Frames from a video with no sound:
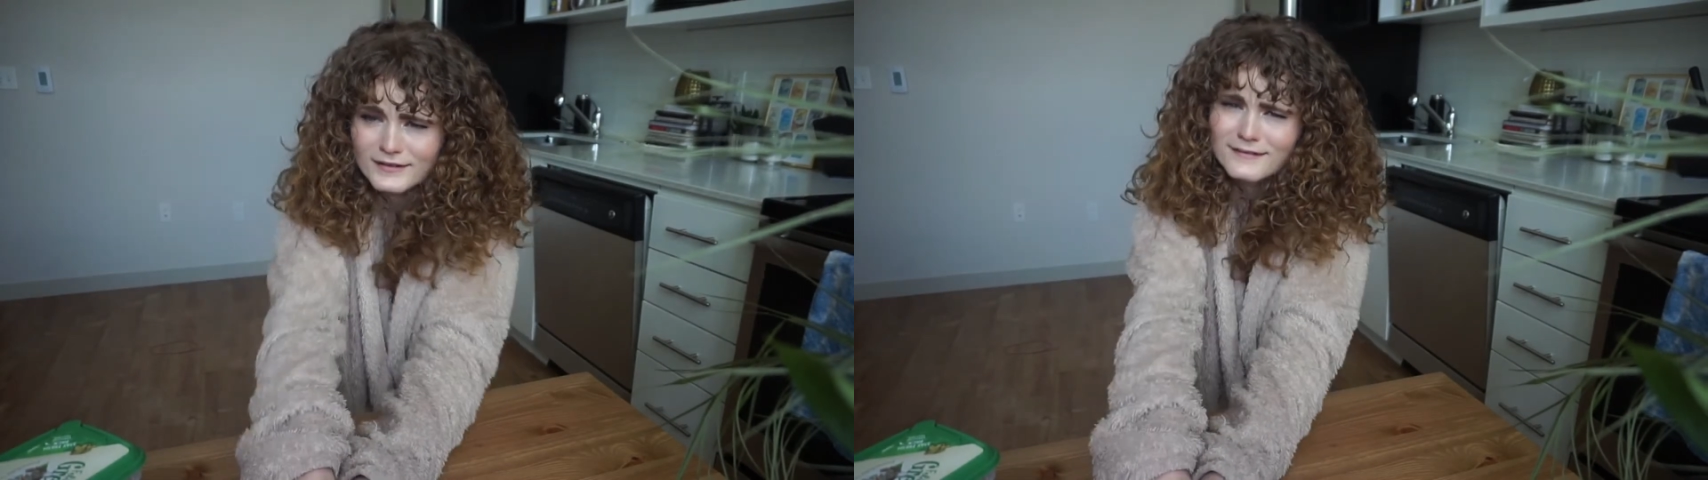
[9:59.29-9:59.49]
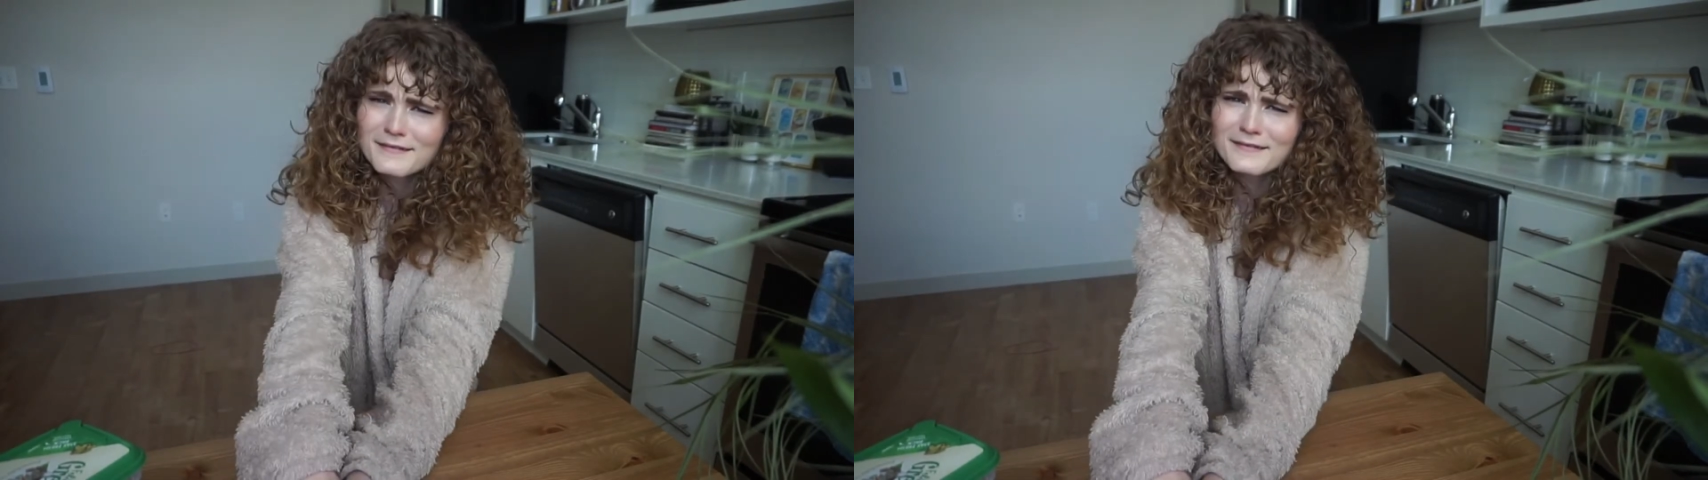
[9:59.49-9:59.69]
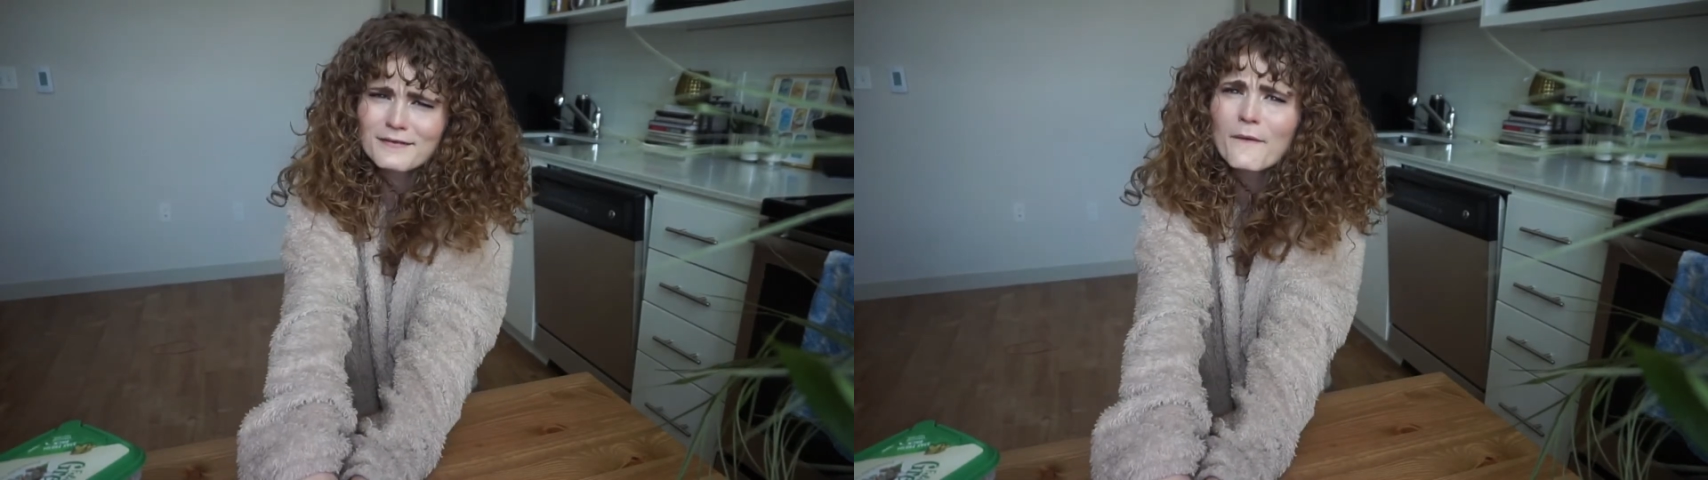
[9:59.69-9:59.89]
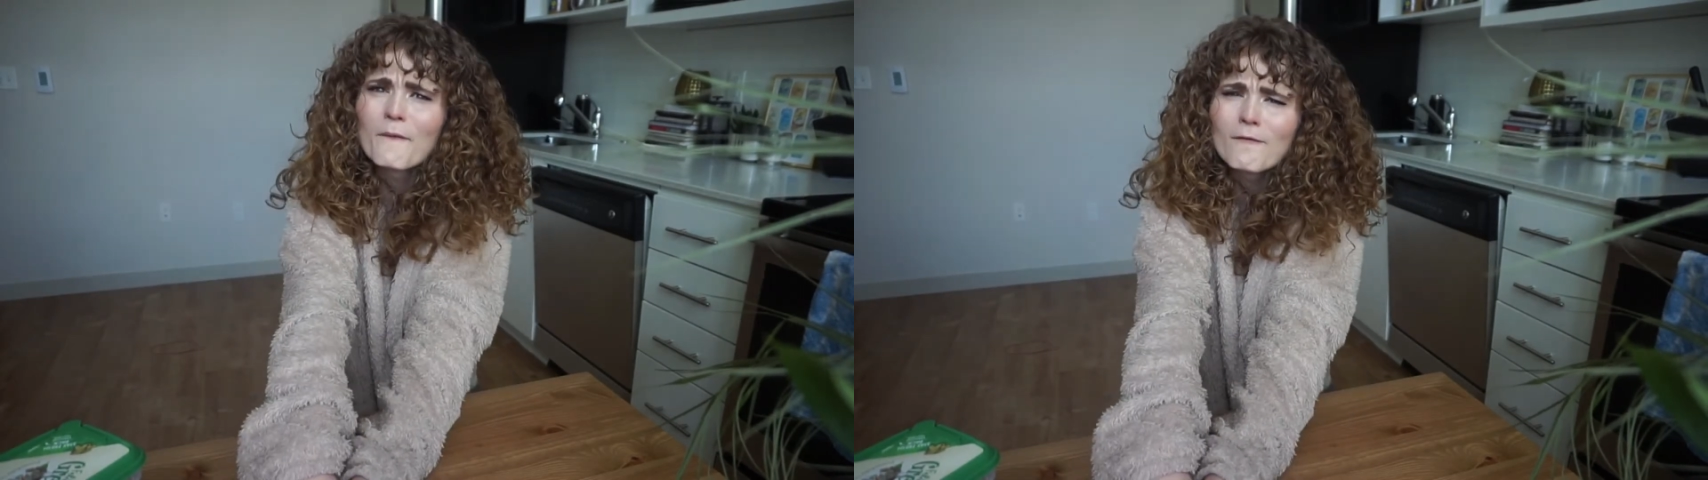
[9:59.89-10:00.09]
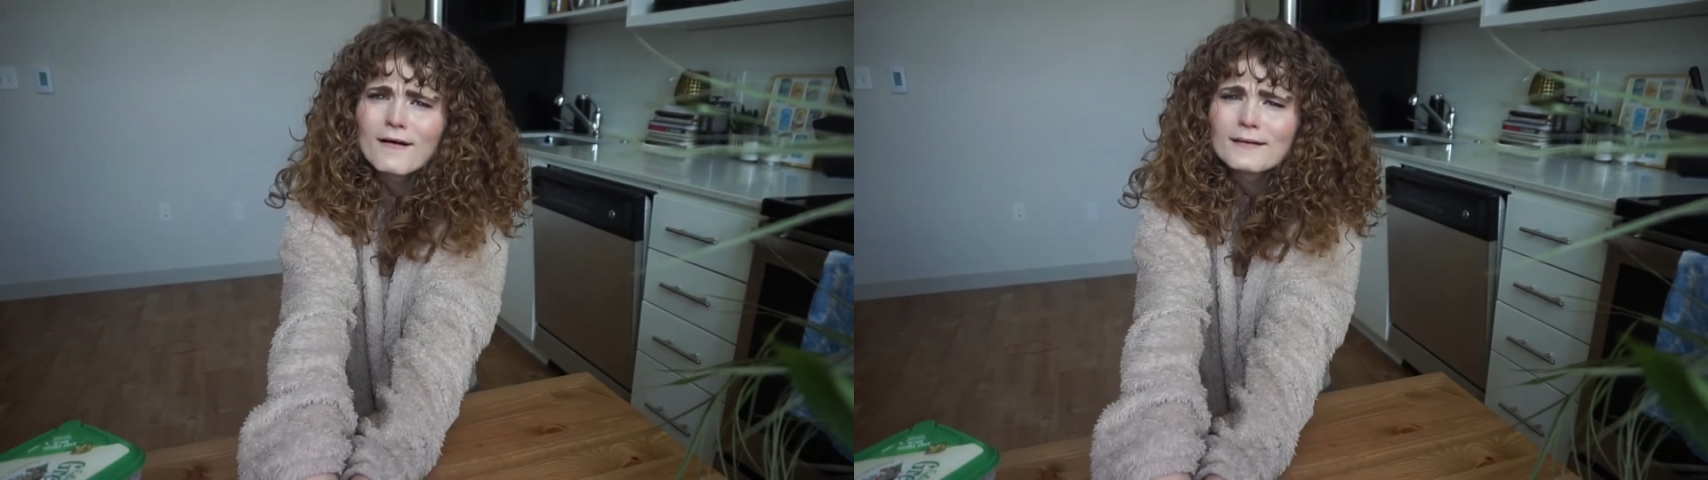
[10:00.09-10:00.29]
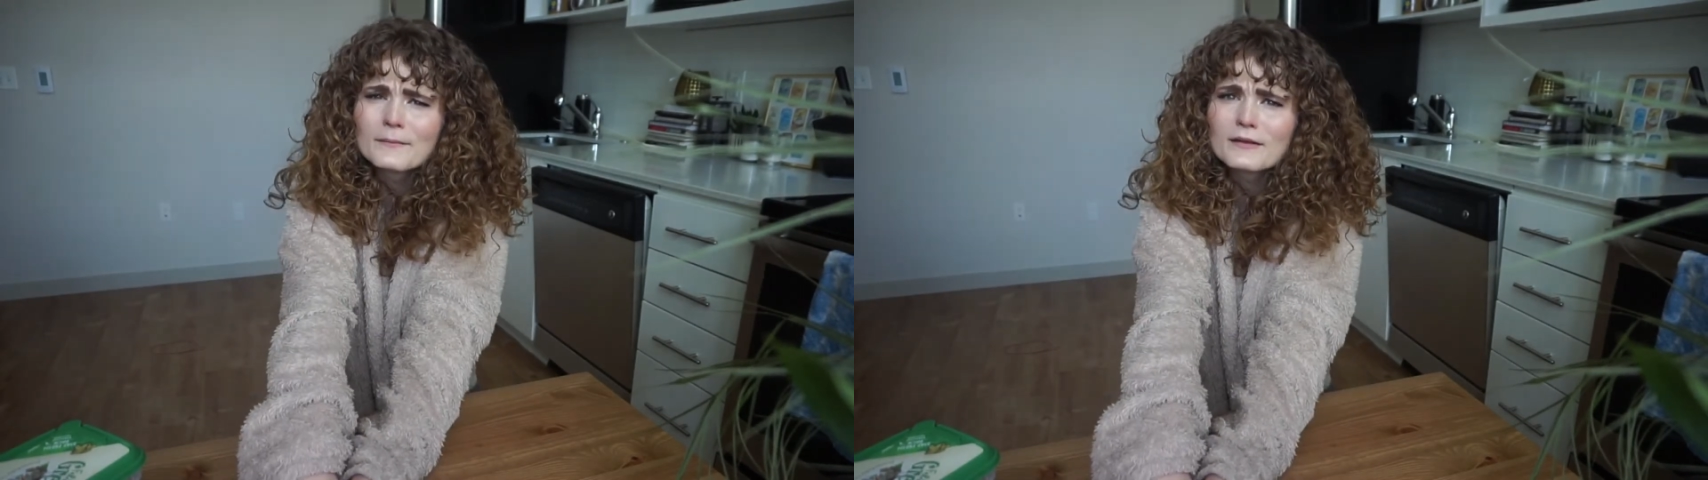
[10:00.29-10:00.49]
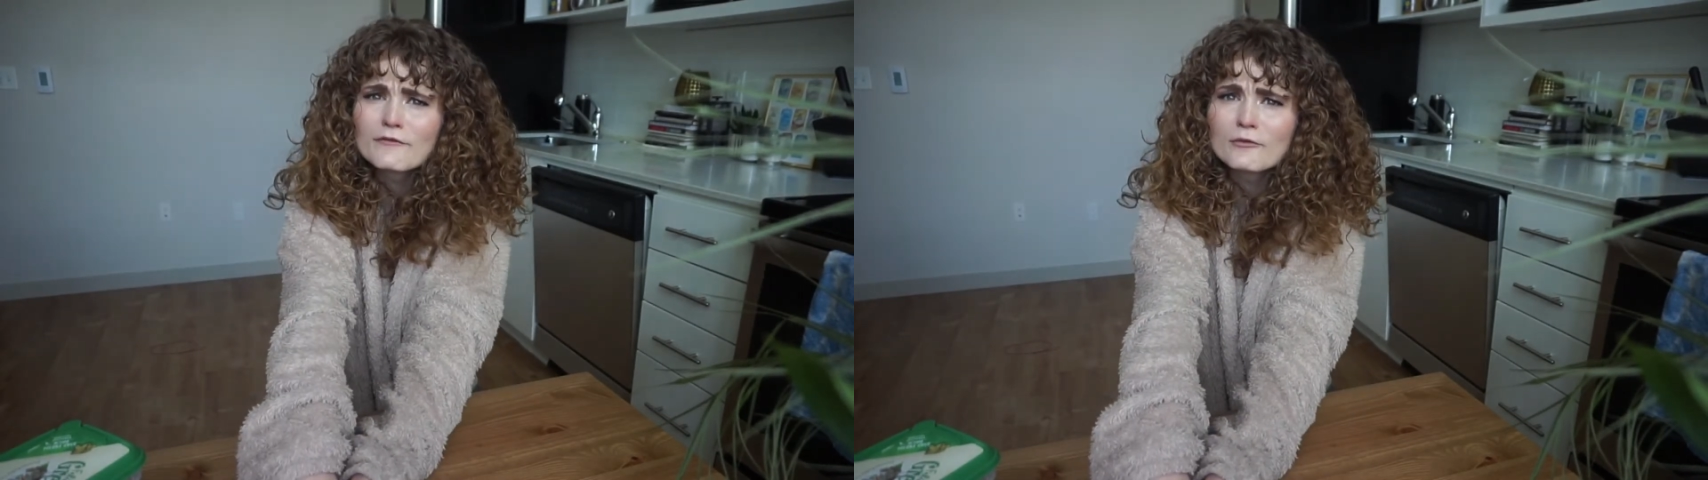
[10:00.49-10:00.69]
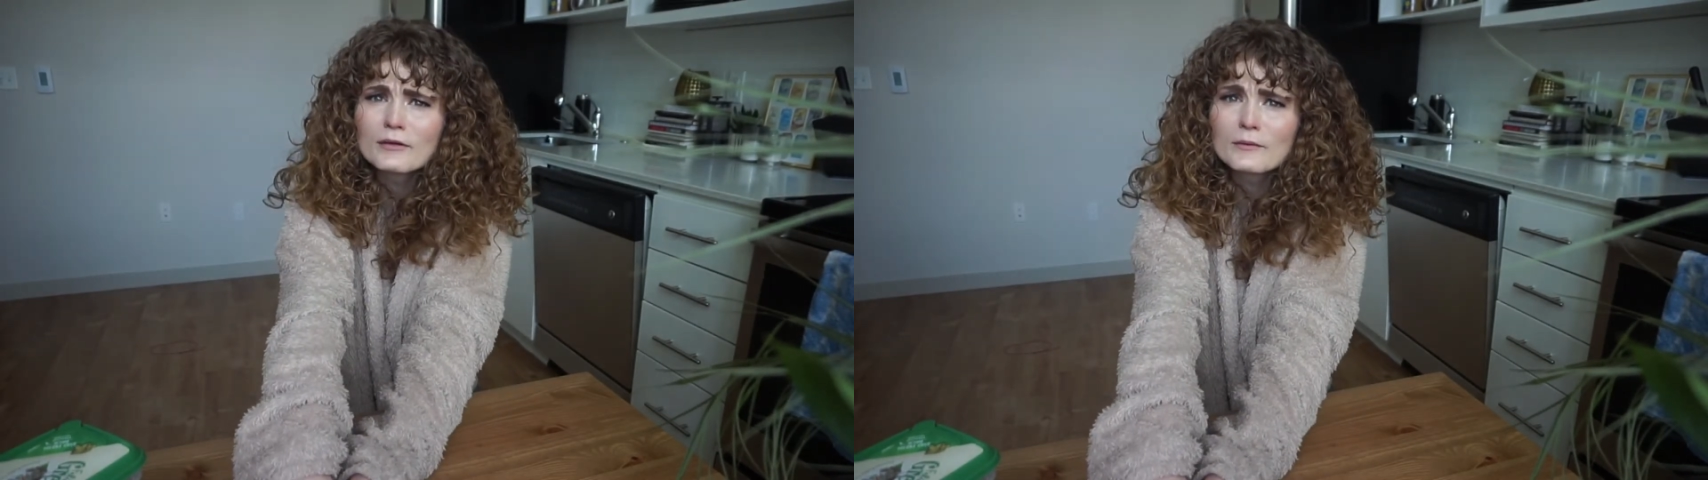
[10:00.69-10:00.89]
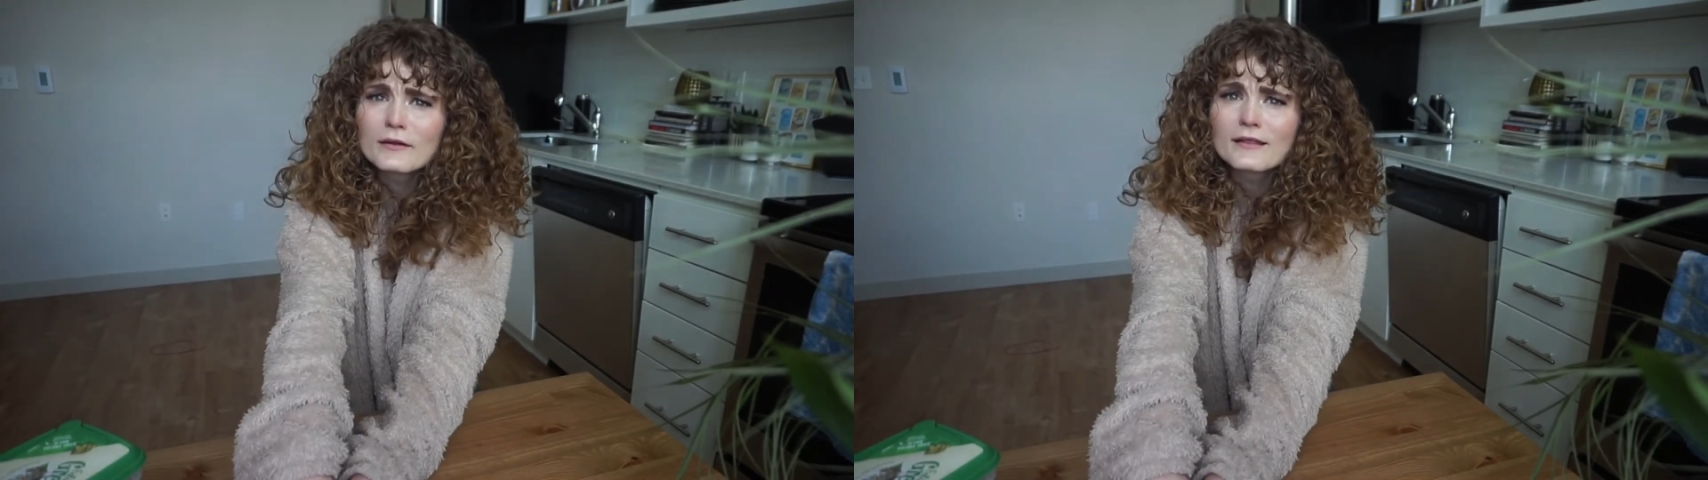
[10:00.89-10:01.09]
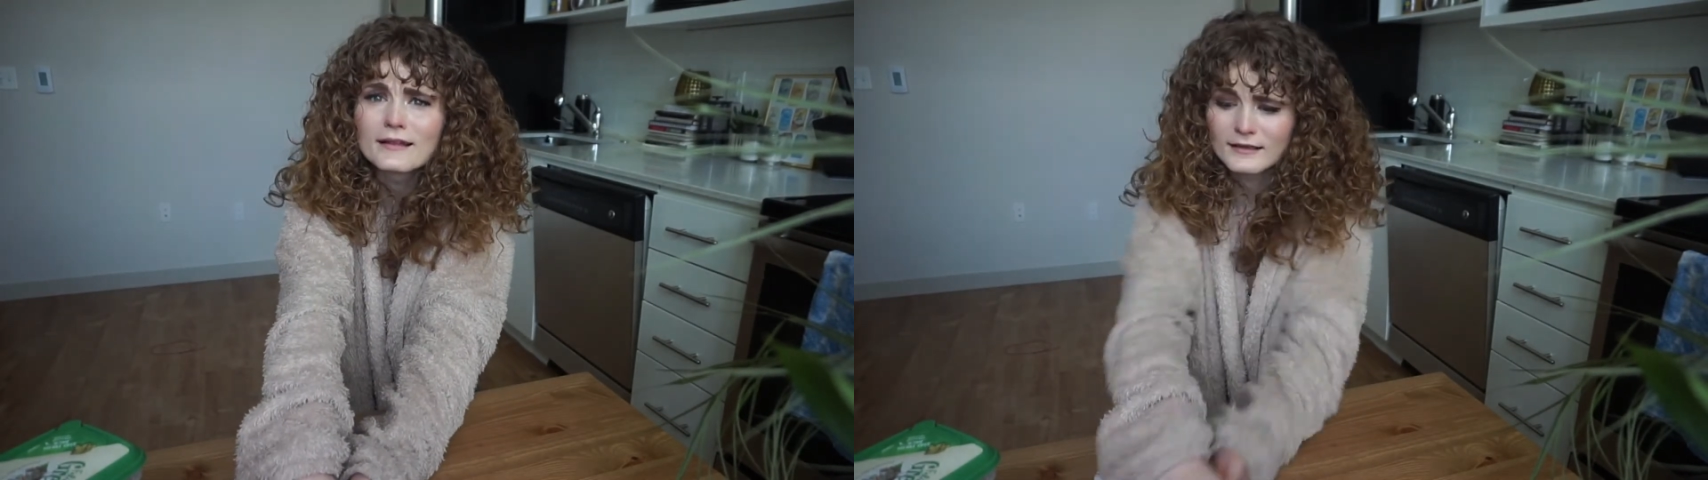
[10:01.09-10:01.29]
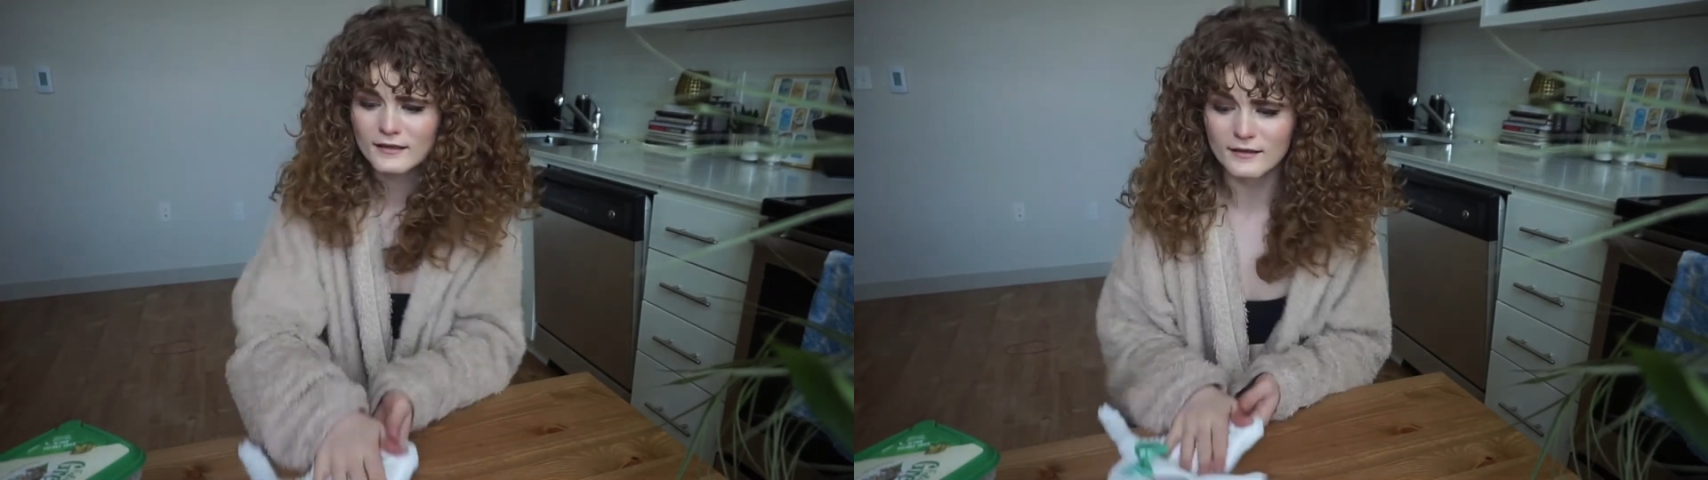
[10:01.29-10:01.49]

is so unbelievably worth it.